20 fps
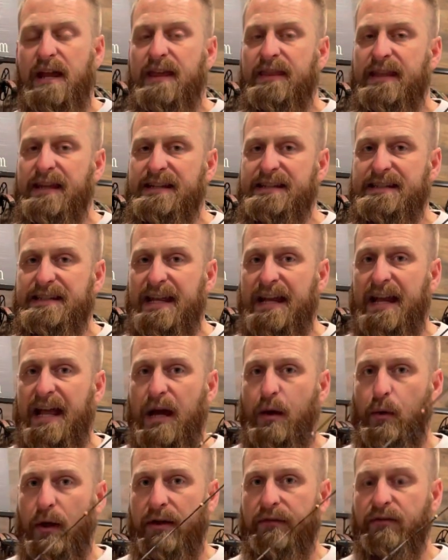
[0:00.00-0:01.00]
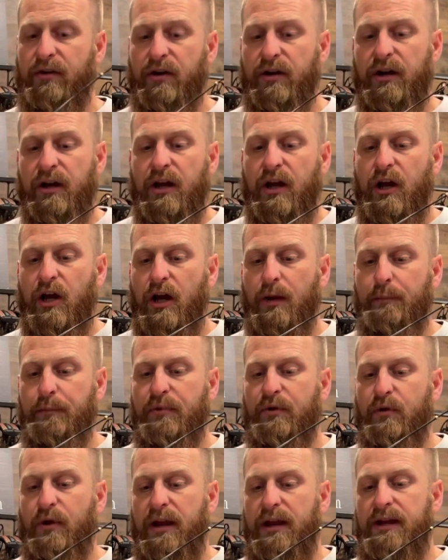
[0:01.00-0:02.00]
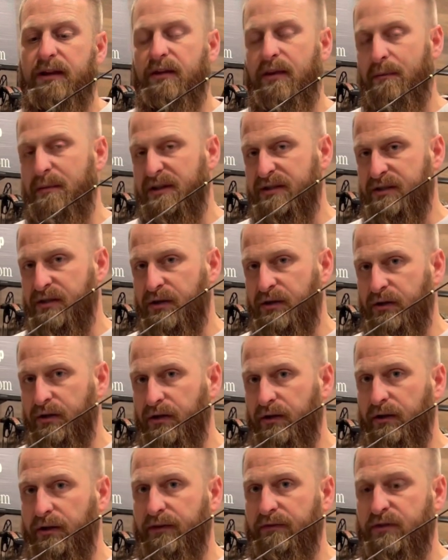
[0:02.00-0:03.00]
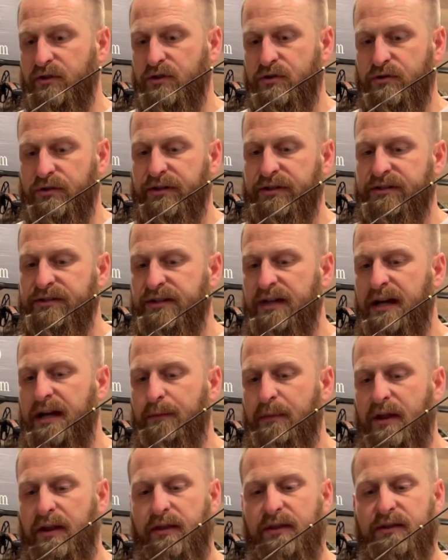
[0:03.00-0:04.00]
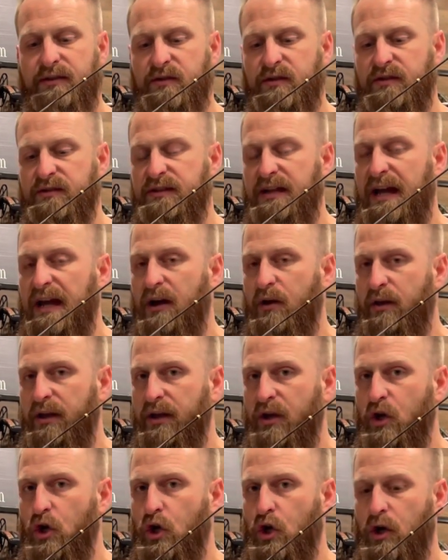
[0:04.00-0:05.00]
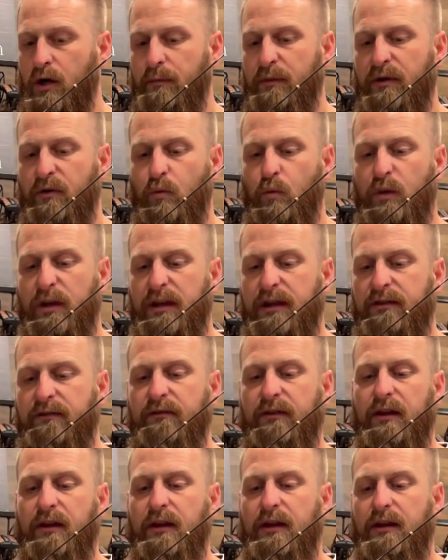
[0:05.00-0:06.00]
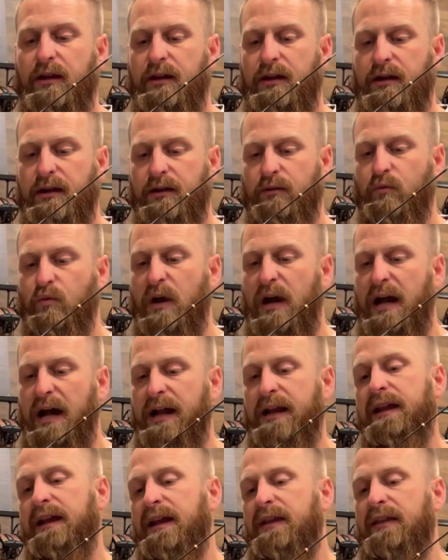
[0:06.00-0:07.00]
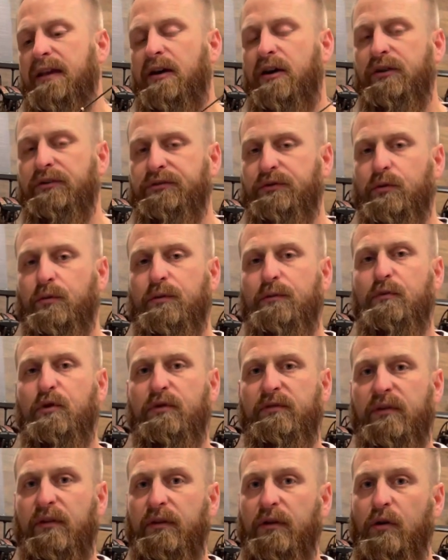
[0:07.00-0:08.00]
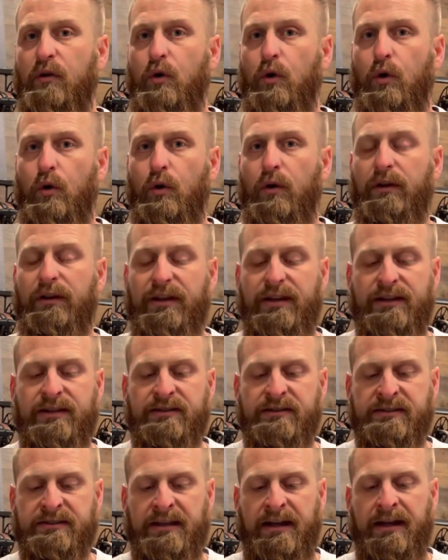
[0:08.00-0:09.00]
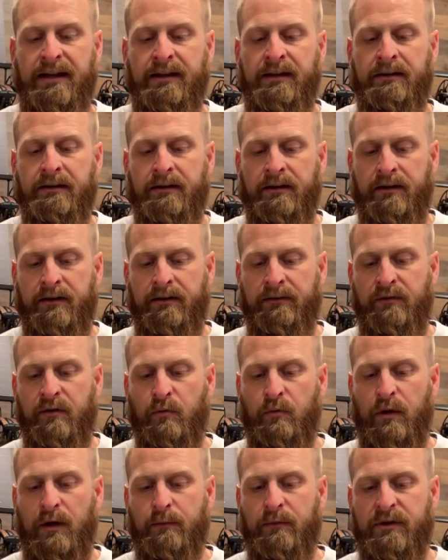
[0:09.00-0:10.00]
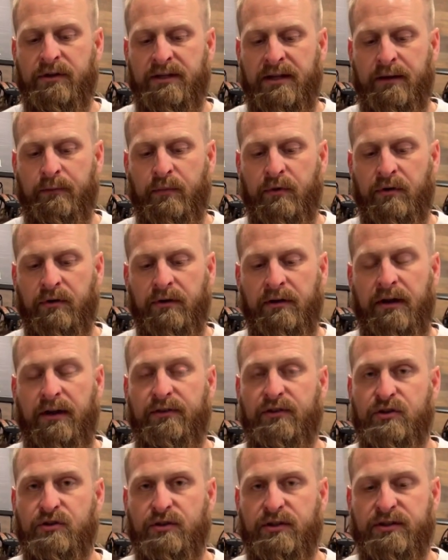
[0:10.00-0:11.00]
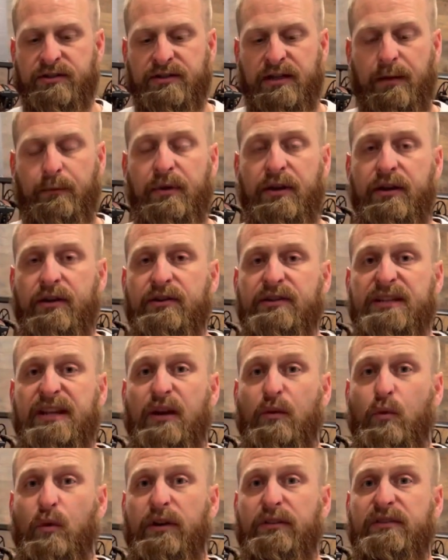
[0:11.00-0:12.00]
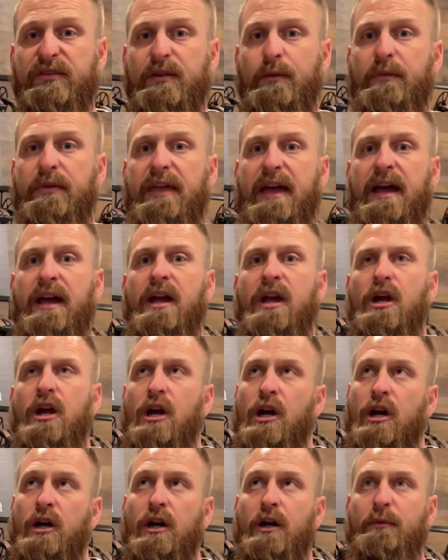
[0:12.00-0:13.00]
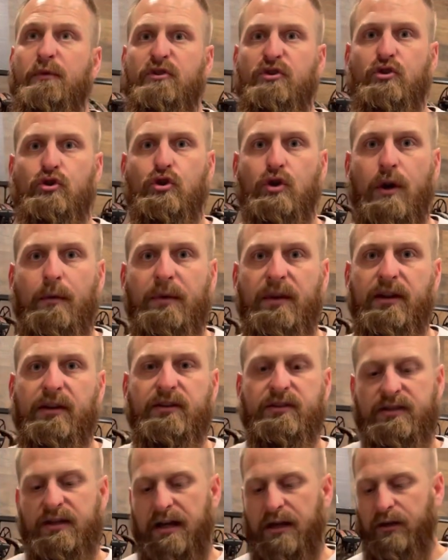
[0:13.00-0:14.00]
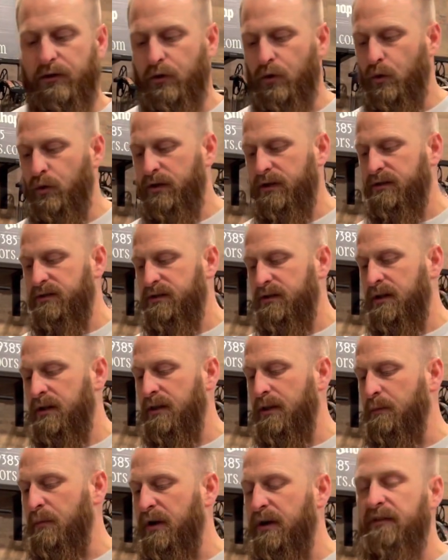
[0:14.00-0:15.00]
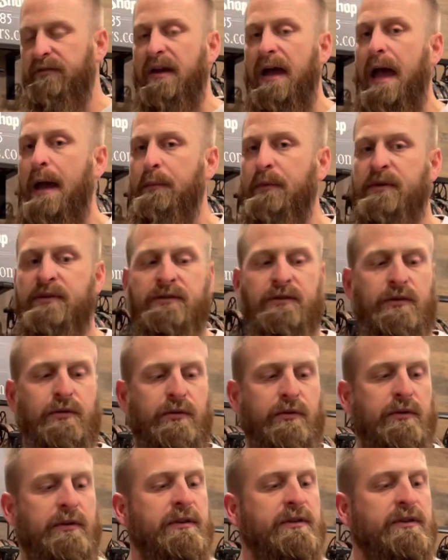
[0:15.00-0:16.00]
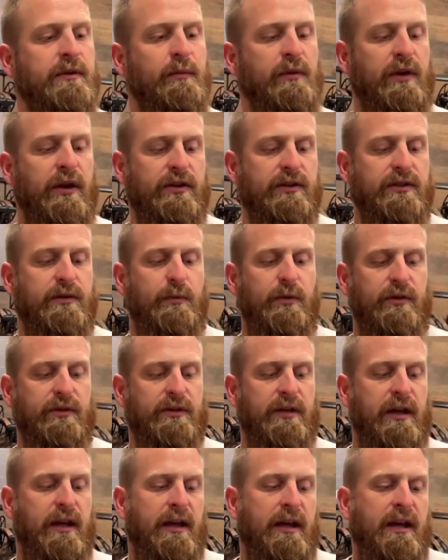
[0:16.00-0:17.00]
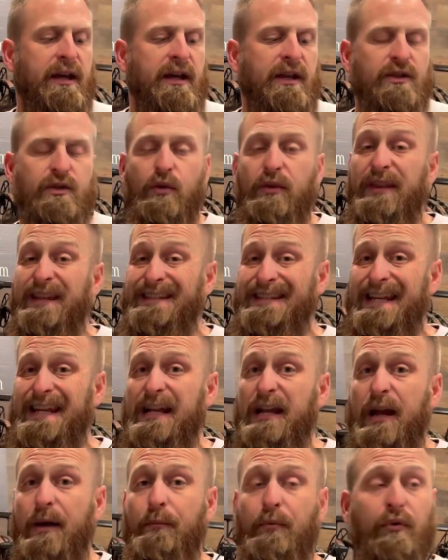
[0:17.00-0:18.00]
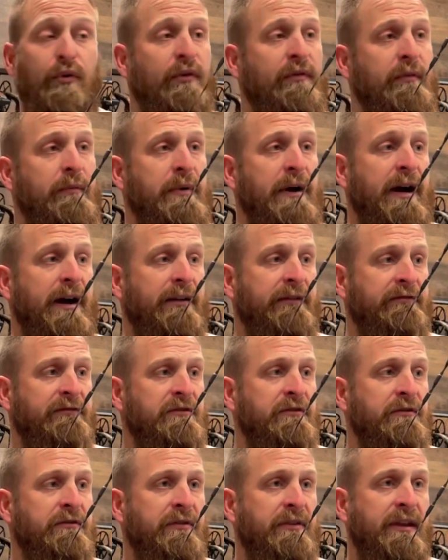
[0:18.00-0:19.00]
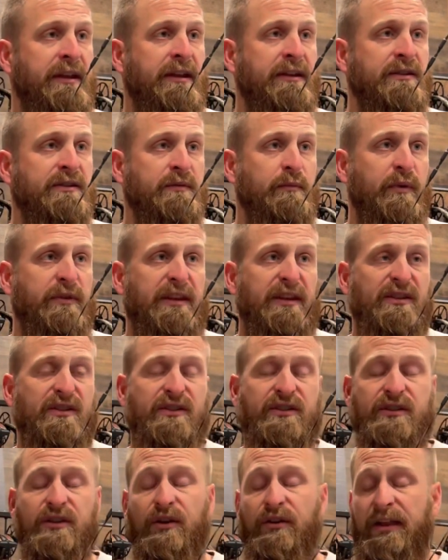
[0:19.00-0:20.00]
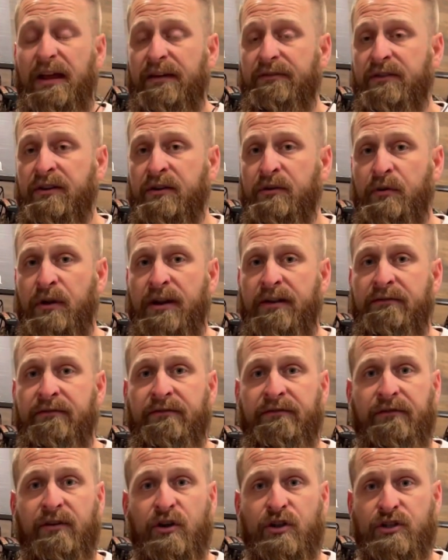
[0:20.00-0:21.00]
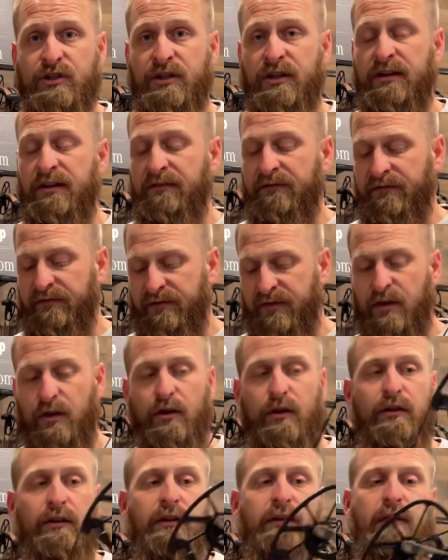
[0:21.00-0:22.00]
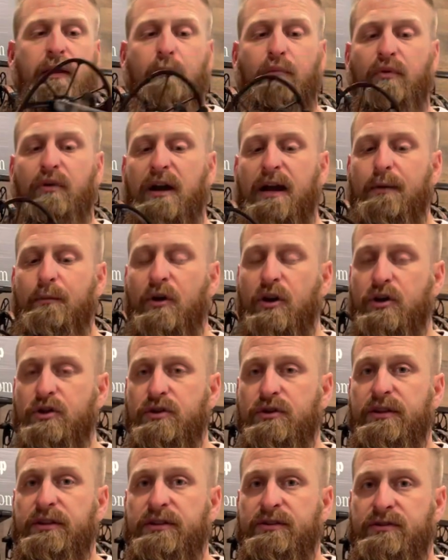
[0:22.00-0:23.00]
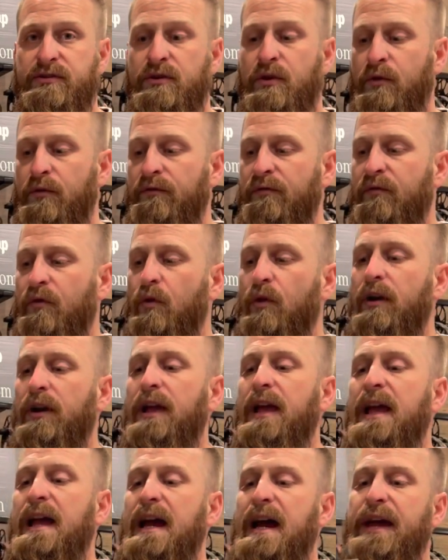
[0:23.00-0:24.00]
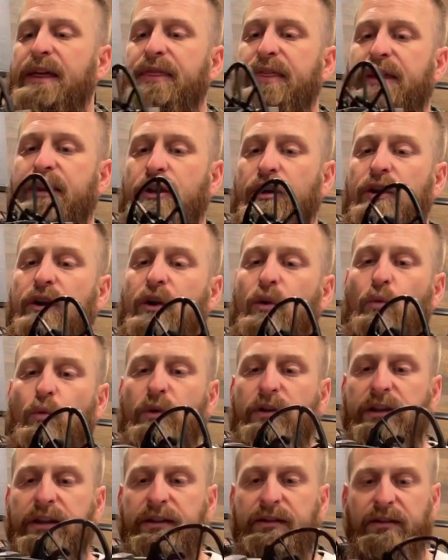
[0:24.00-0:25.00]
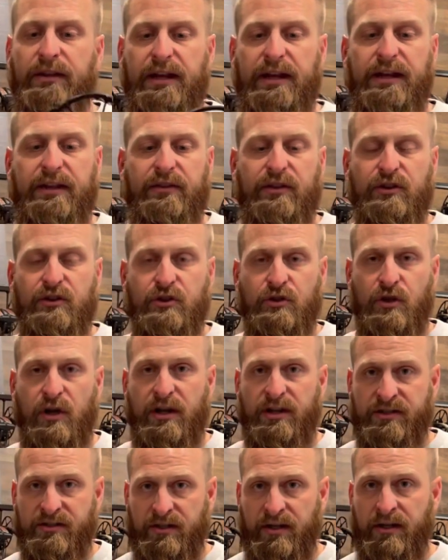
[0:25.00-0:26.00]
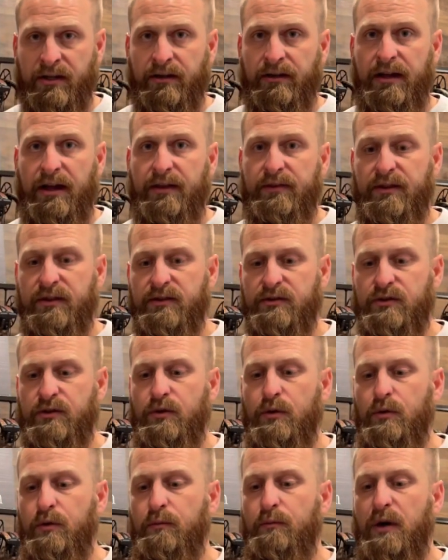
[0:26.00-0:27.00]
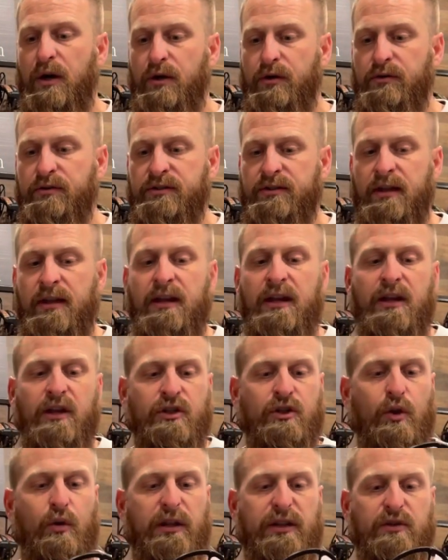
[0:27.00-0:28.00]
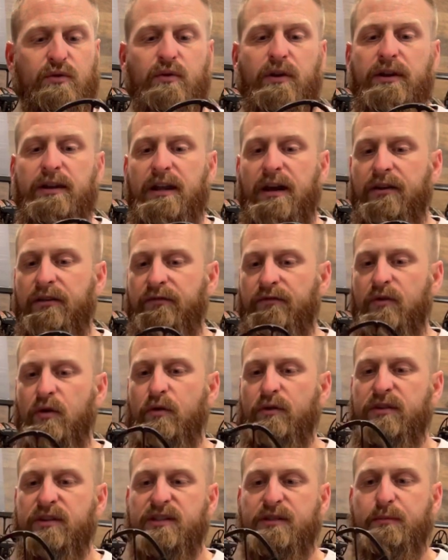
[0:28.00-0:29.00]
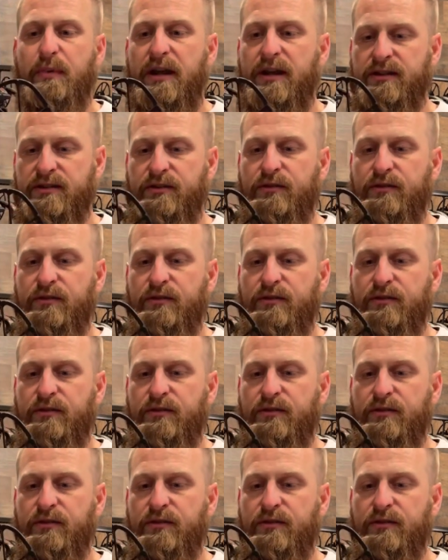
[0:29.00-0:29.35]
They did, however, upgrade the material of the string stop. This is now a carbon weaved rod, and they also removed the little hole inside of the rubber dampener on the string stop here to get rid of some of that almost drumming style noise that might have happened to some customers. So they did improve upon a few things, but they still have the great function and feel that Prime Archery is known for. I think you're going to really like the draw cycle on these new bows. So let's run down a few of the specs.